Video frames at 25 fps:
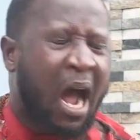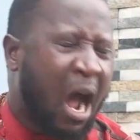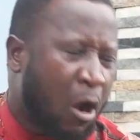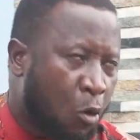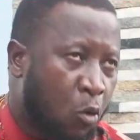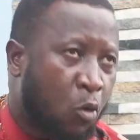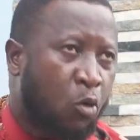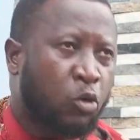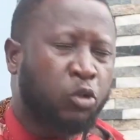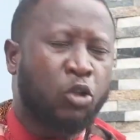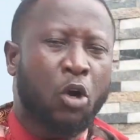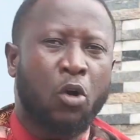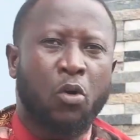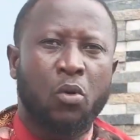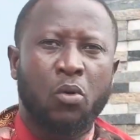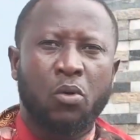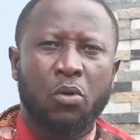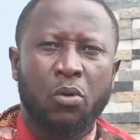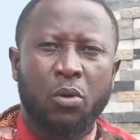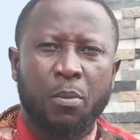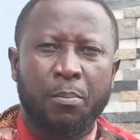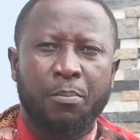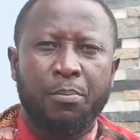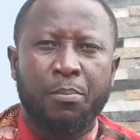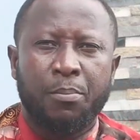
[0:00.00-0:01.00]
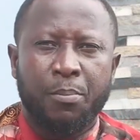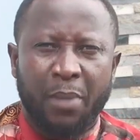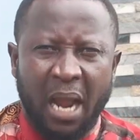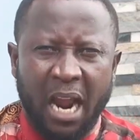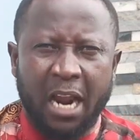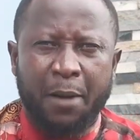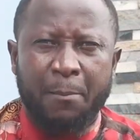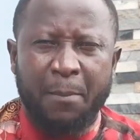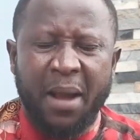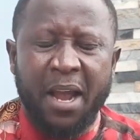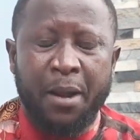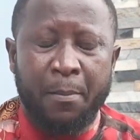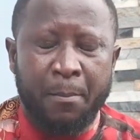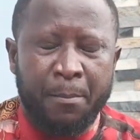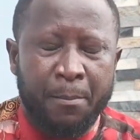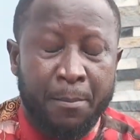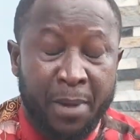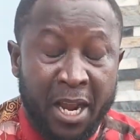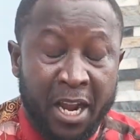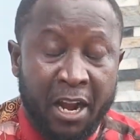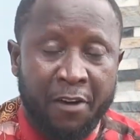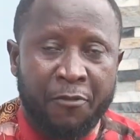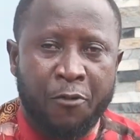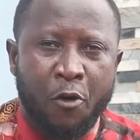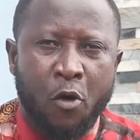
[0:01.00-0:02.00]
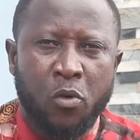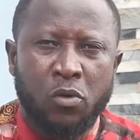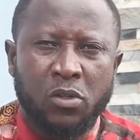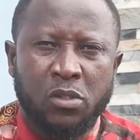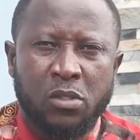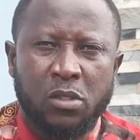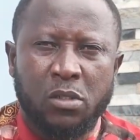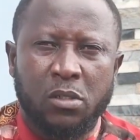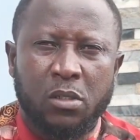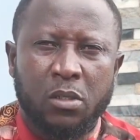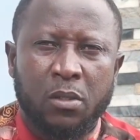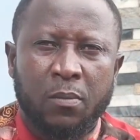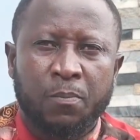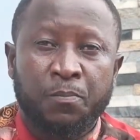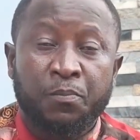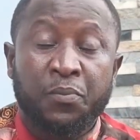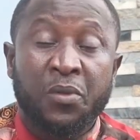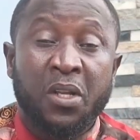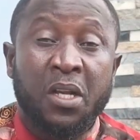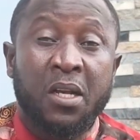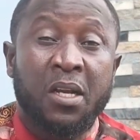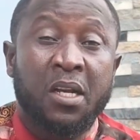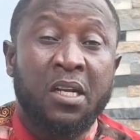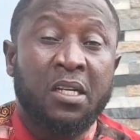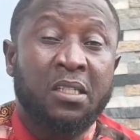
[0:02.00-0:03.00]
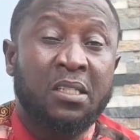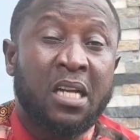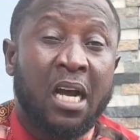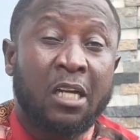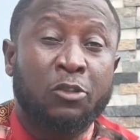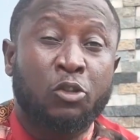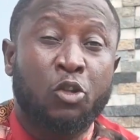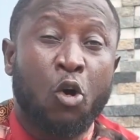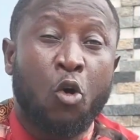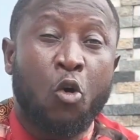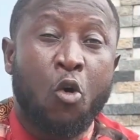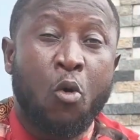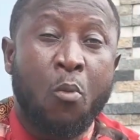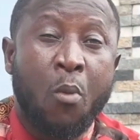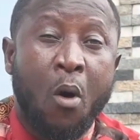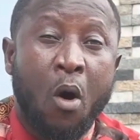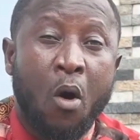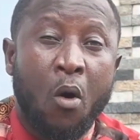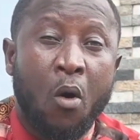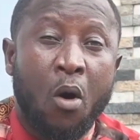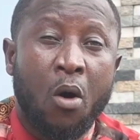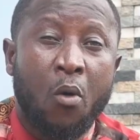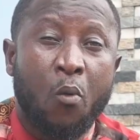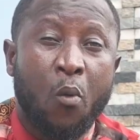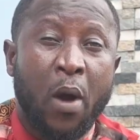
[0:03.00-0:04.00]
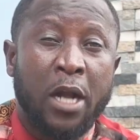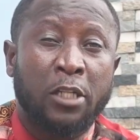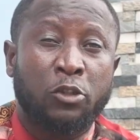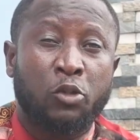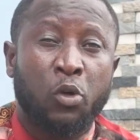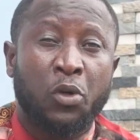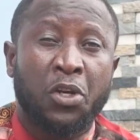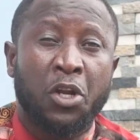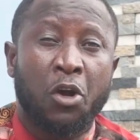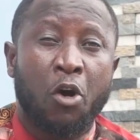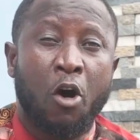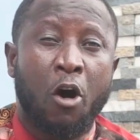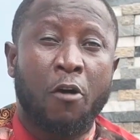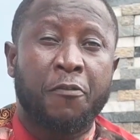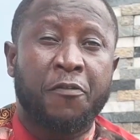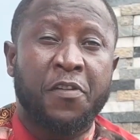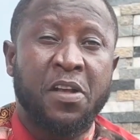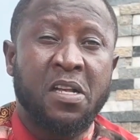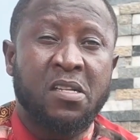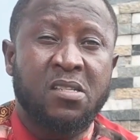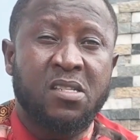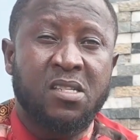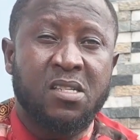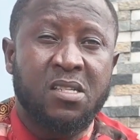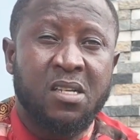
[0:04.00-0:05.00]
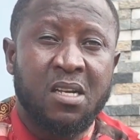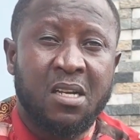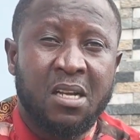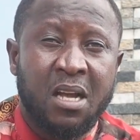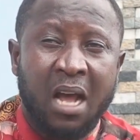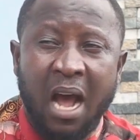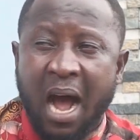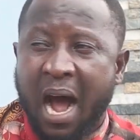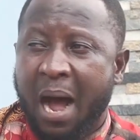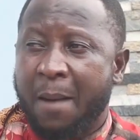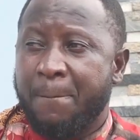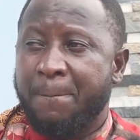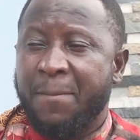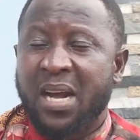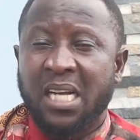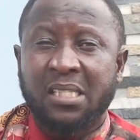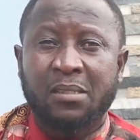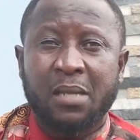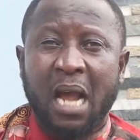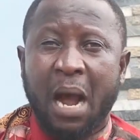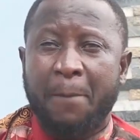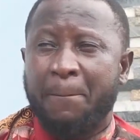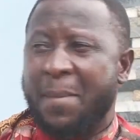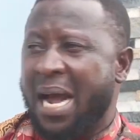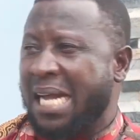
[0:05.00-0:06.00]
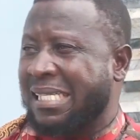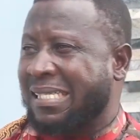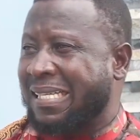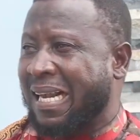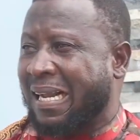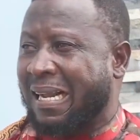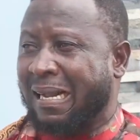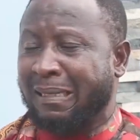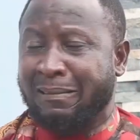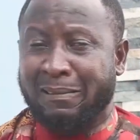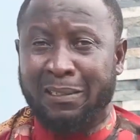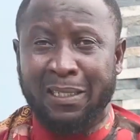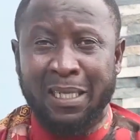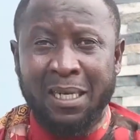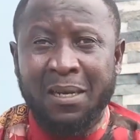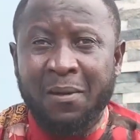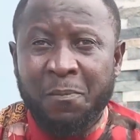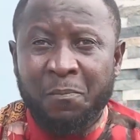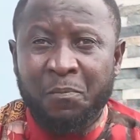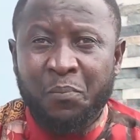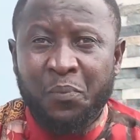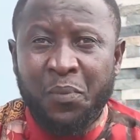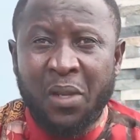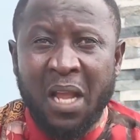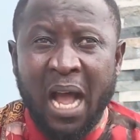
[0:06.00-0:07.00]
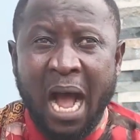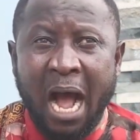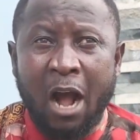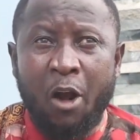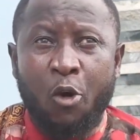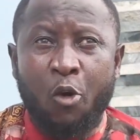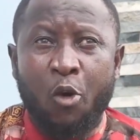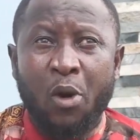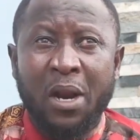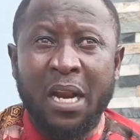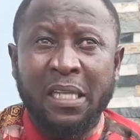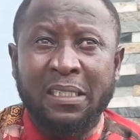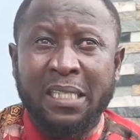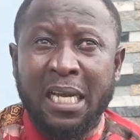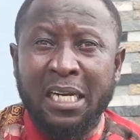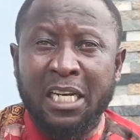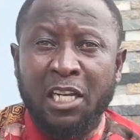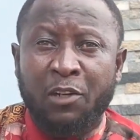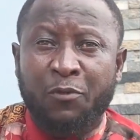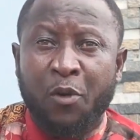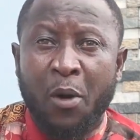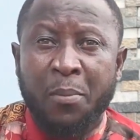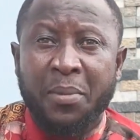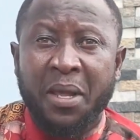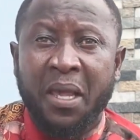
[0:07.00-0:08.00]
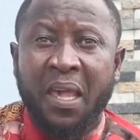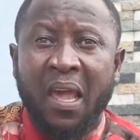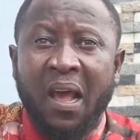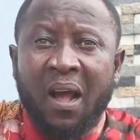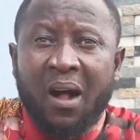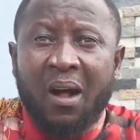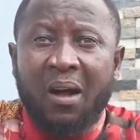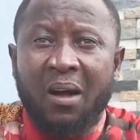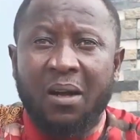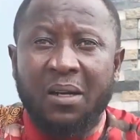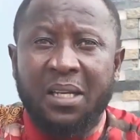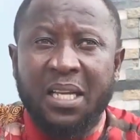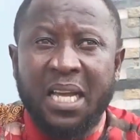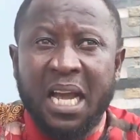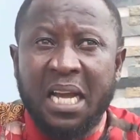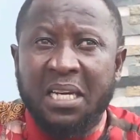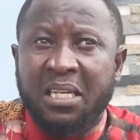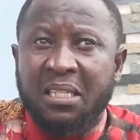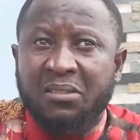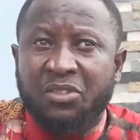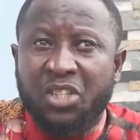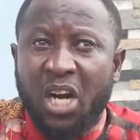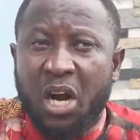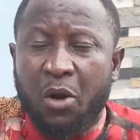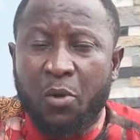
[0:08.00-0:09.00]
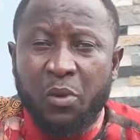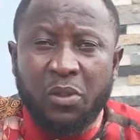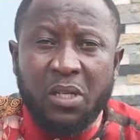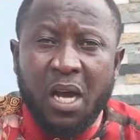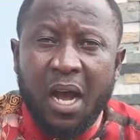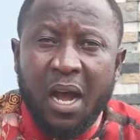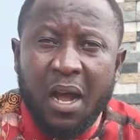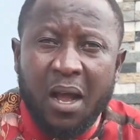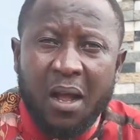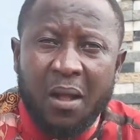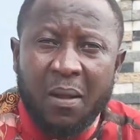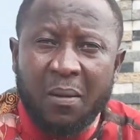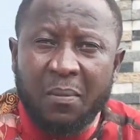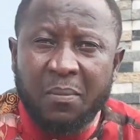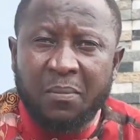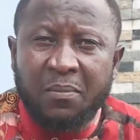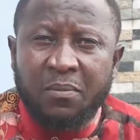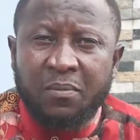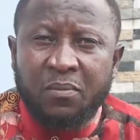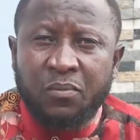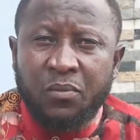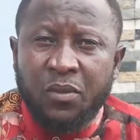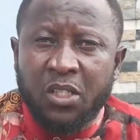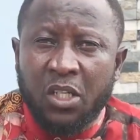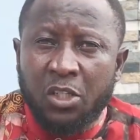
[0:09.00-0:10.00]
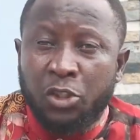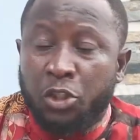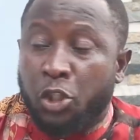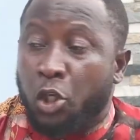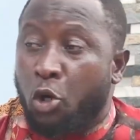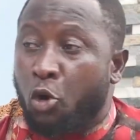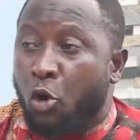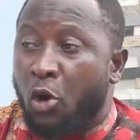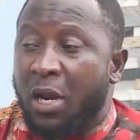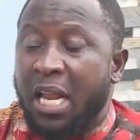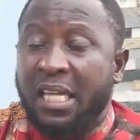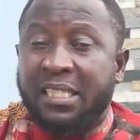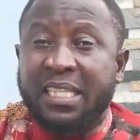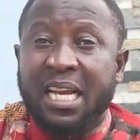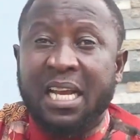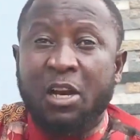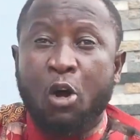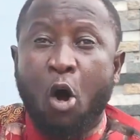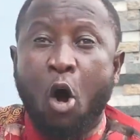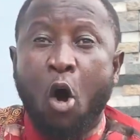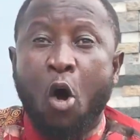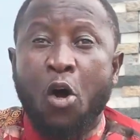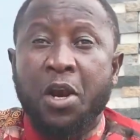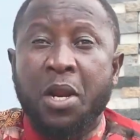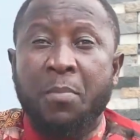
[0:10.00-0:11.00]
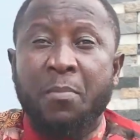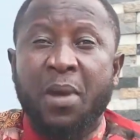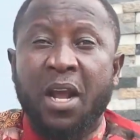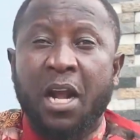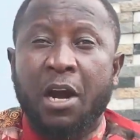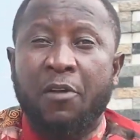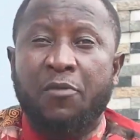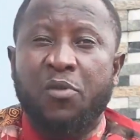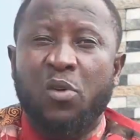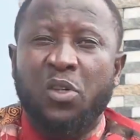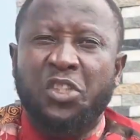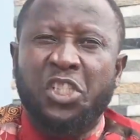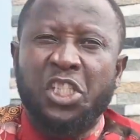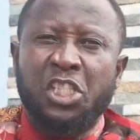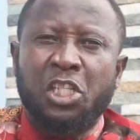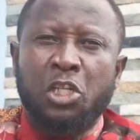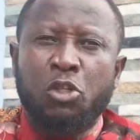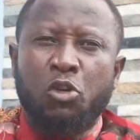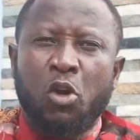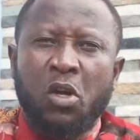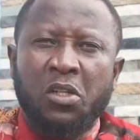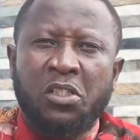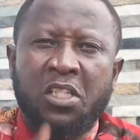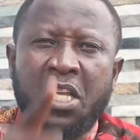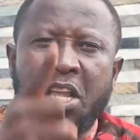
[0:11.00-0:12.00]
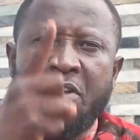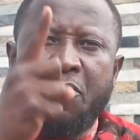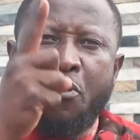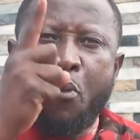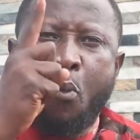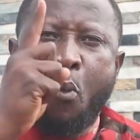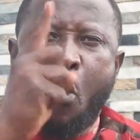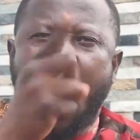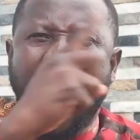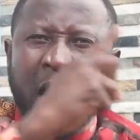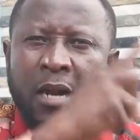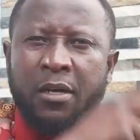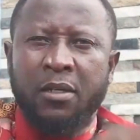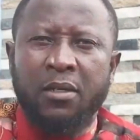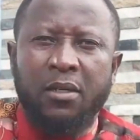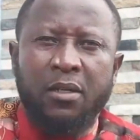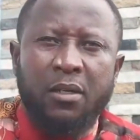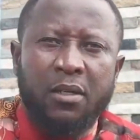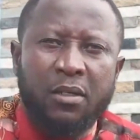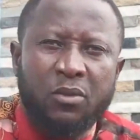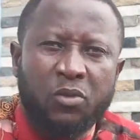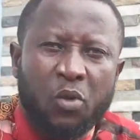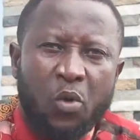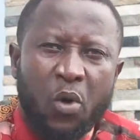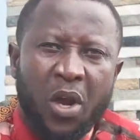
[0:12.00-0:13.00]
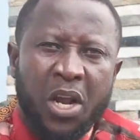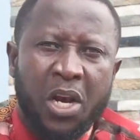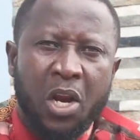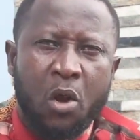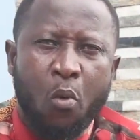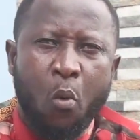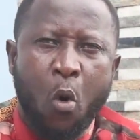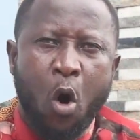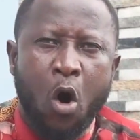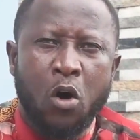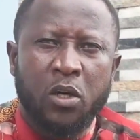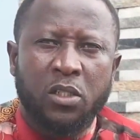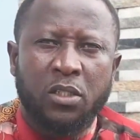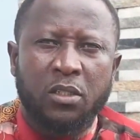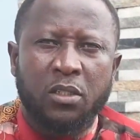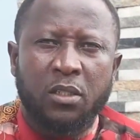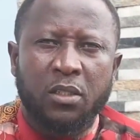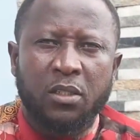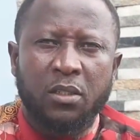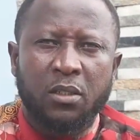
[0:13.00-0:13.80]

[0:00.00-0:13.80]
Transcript: Akuku-Toru megaphones. Hilda Dokubo went to the office and met my secretary and collected this from the girl. The girl didn't drag with her. She collected all the megaphones. She did not give one to any ward.